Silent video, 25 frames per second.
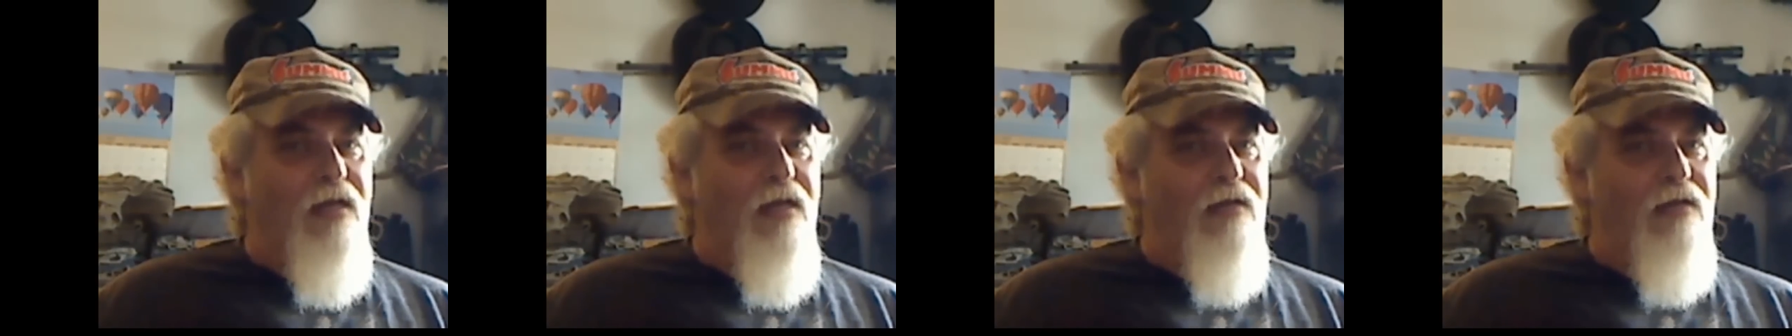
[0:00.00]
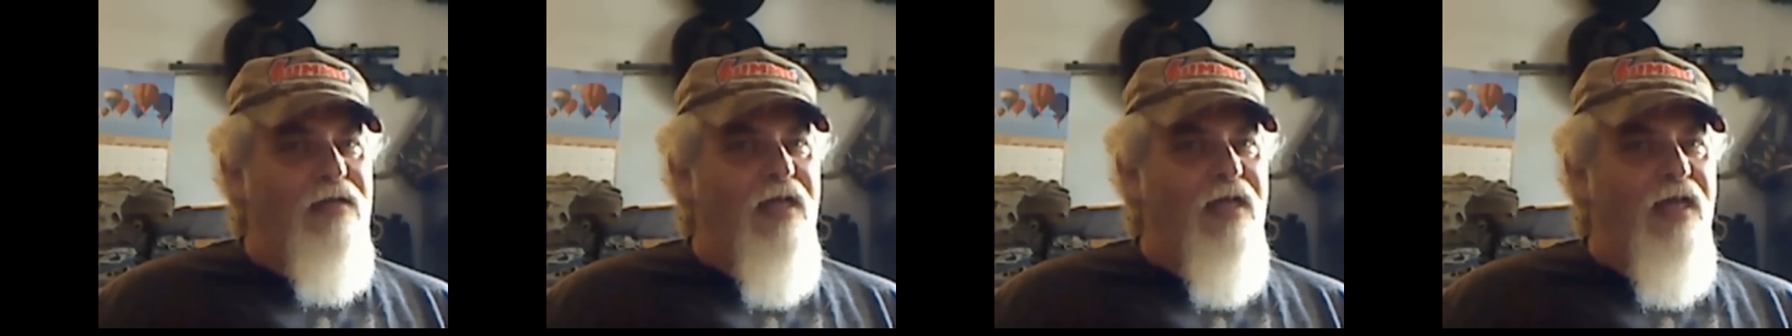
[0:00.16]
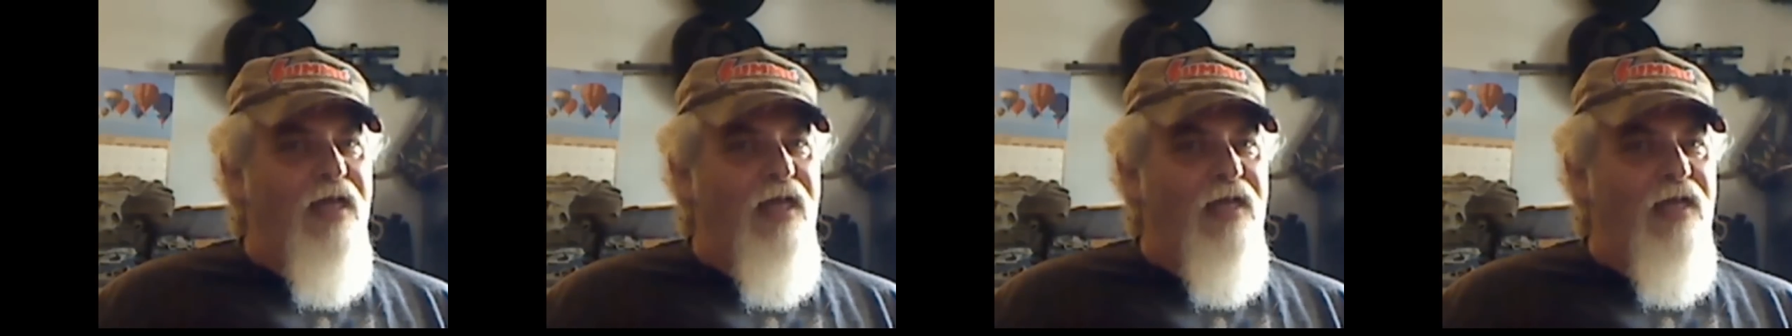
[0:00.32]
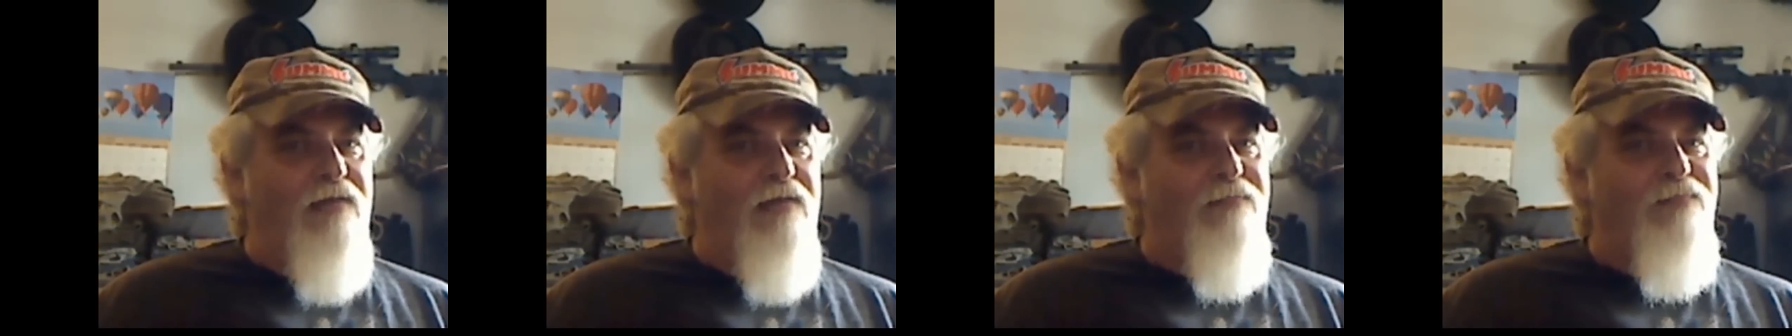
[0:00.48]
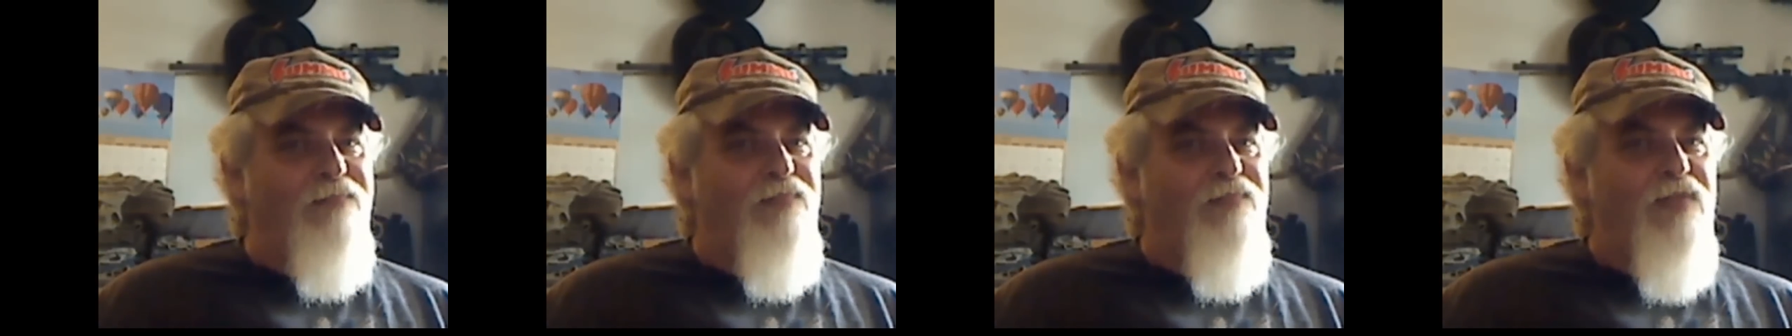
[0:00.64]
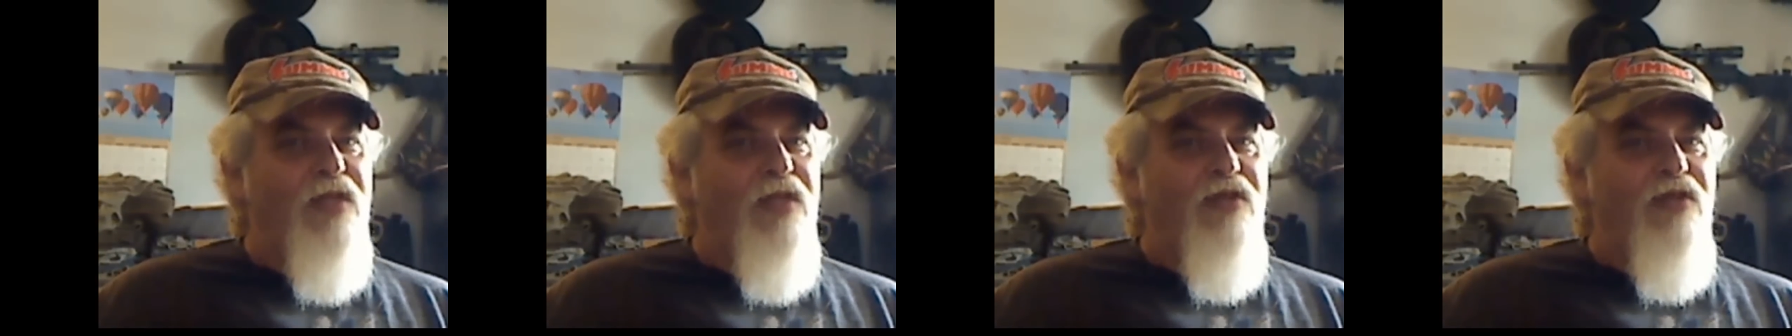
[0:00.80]
Okay,
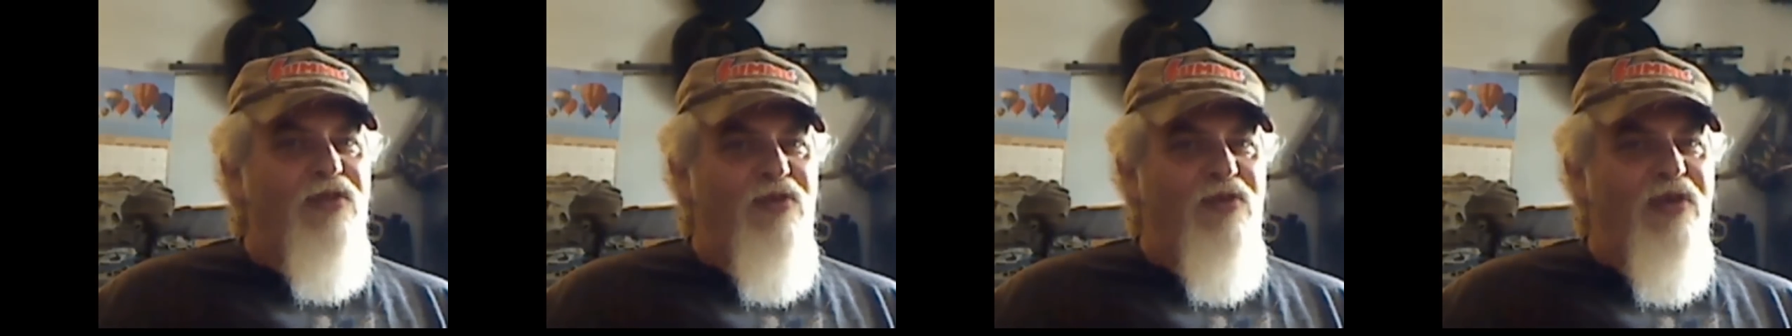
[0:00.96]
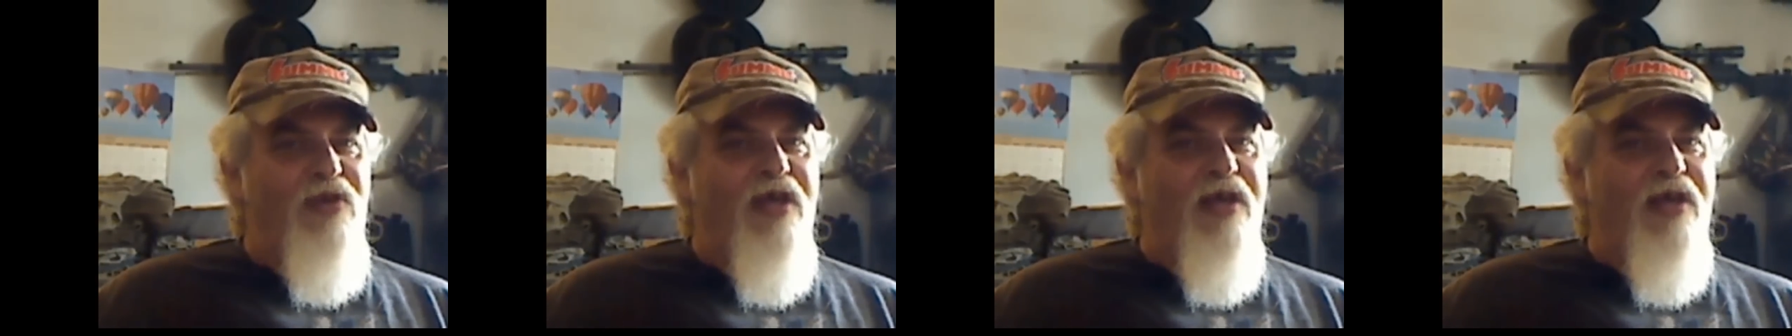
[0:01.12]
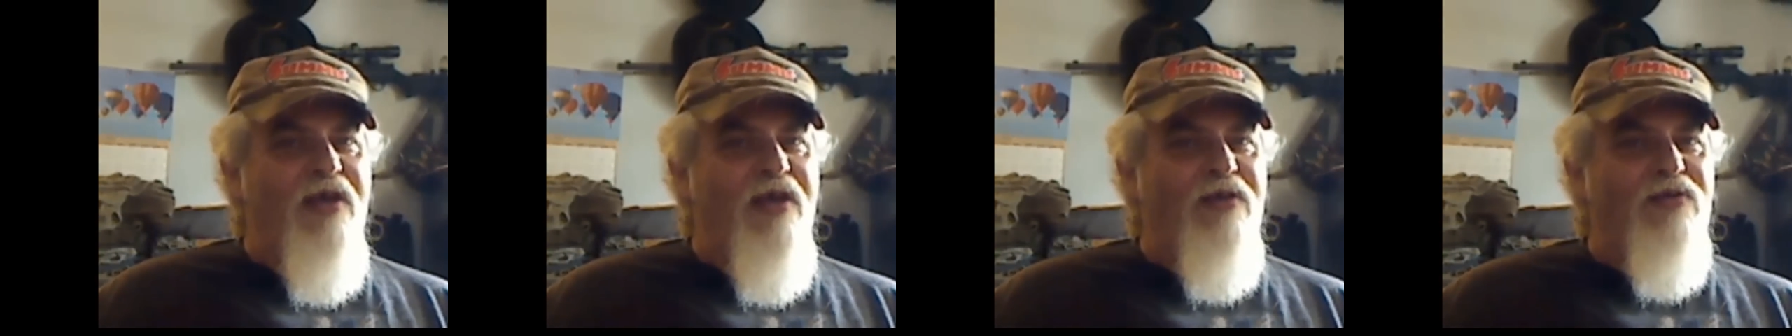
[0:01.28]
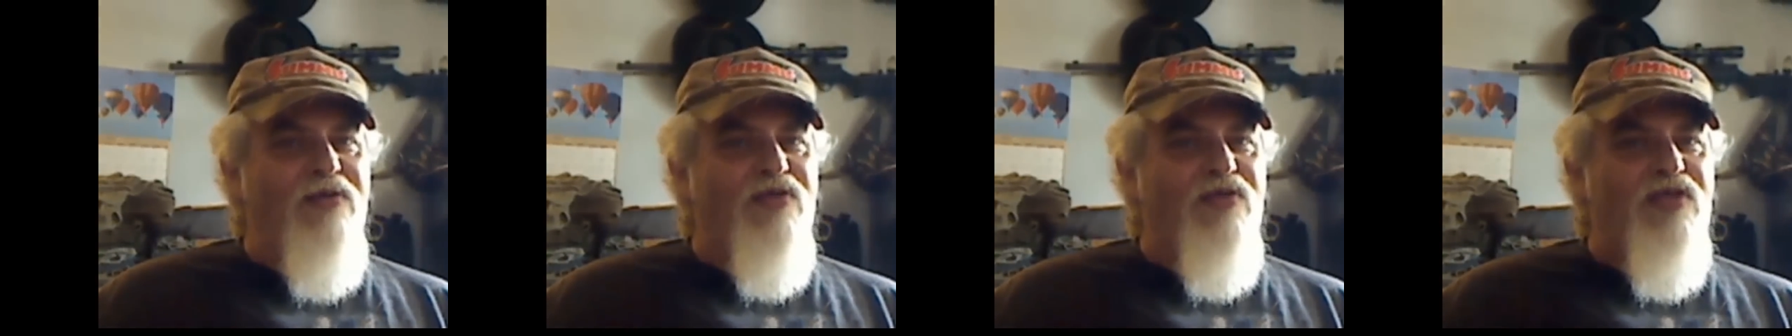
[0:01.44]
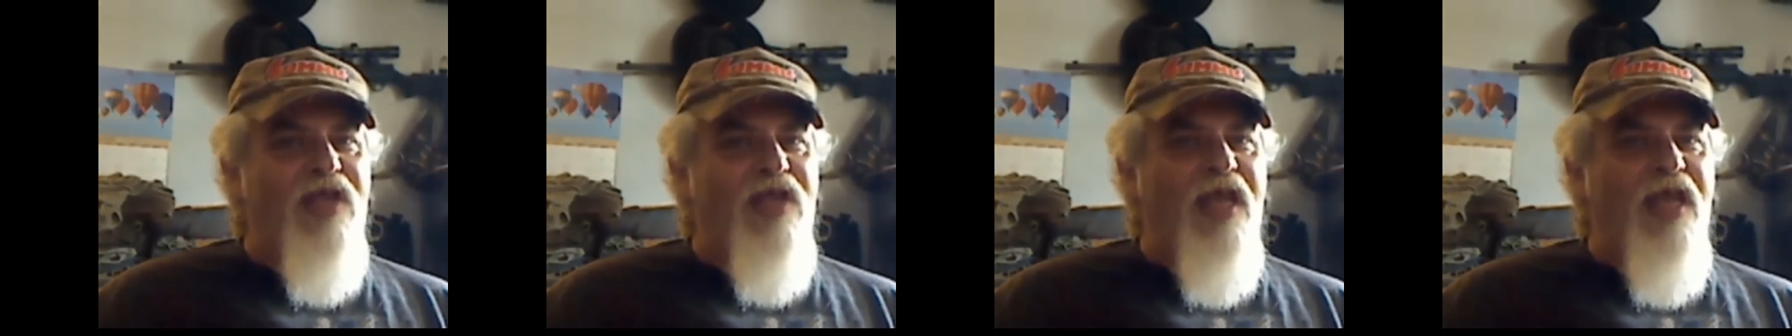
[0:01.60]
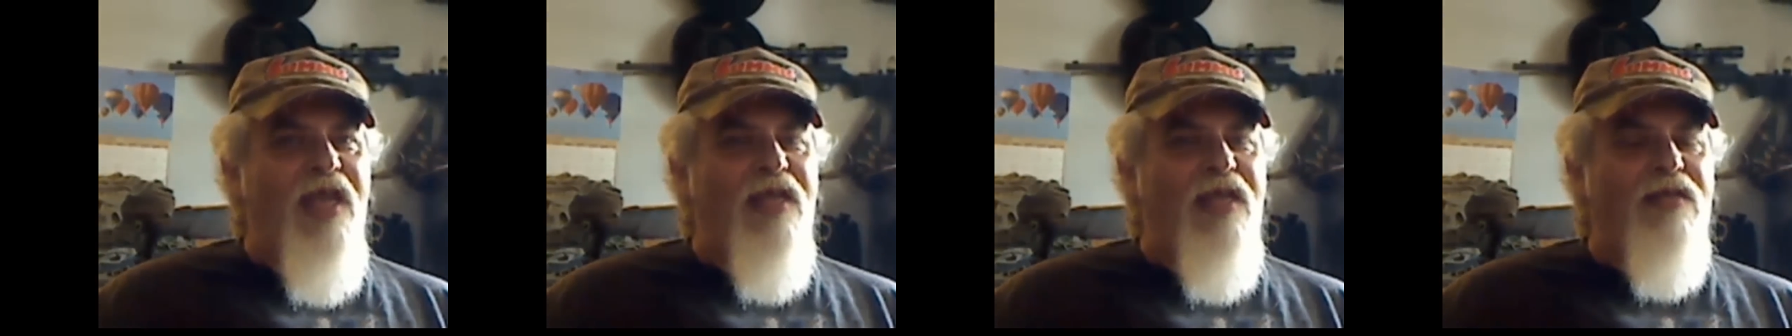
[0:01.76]
you got to
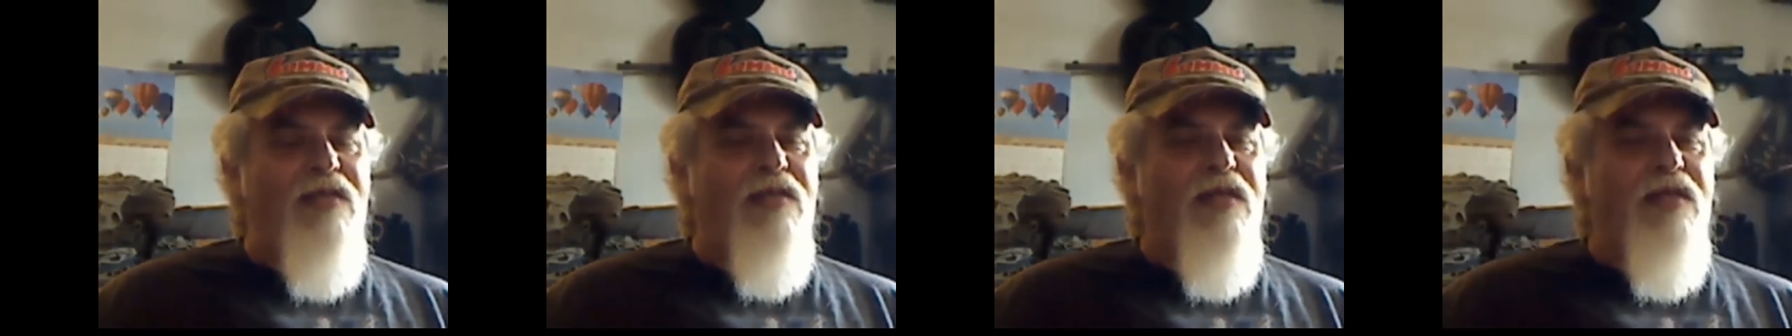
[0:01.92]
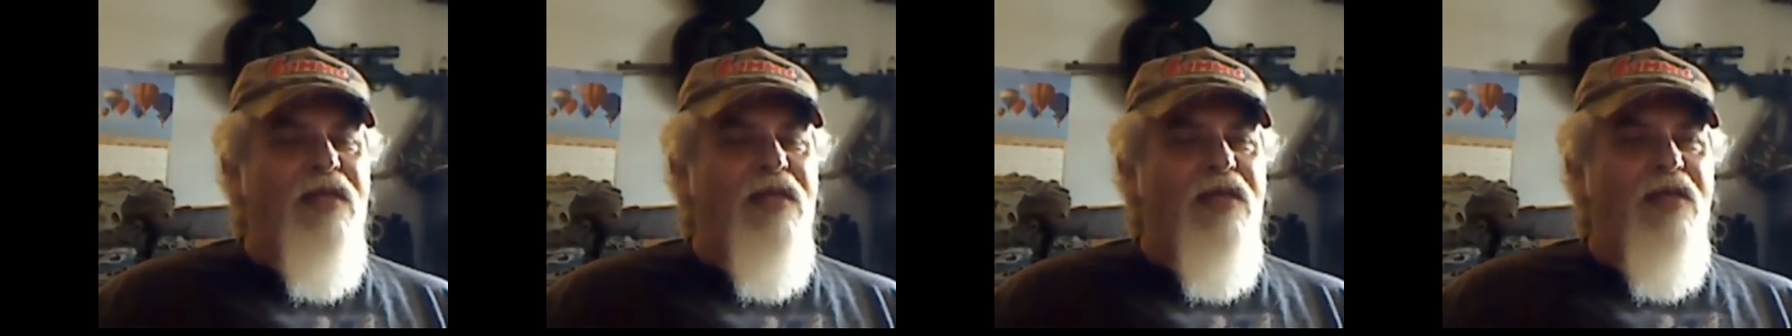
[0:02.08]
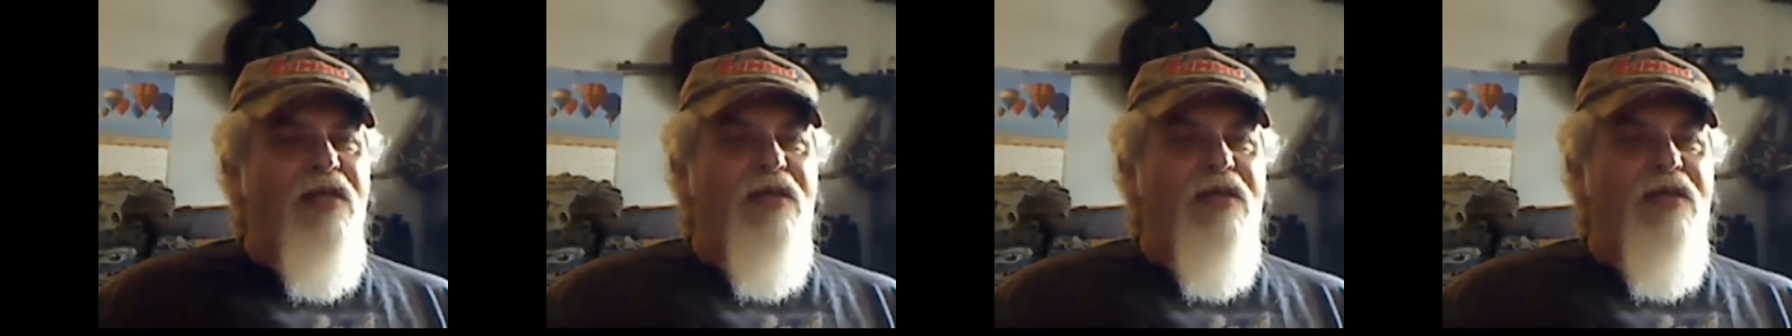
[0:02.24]
understand